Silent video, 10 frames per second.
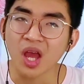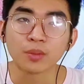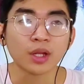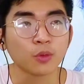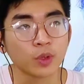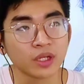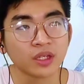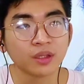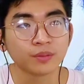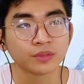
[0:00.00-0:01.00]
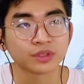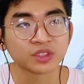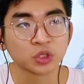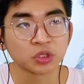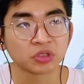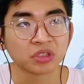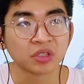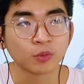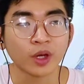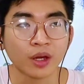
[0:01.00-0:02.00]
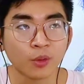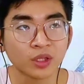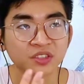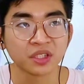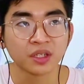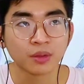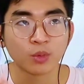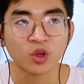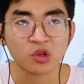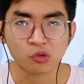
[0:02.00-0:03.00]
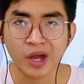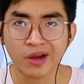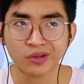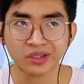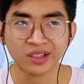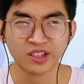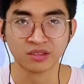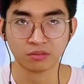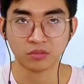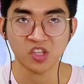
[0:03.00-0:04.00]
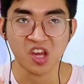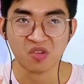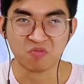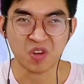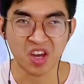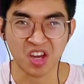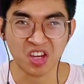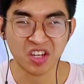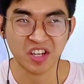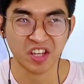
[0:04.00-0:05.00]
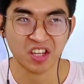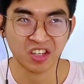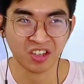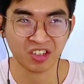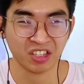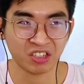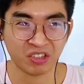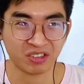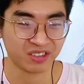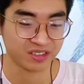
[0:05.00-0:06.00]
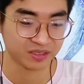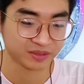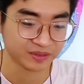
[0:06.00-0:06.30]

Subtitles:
I don't want him to. Well, I want to hear more growling like blood and glitter.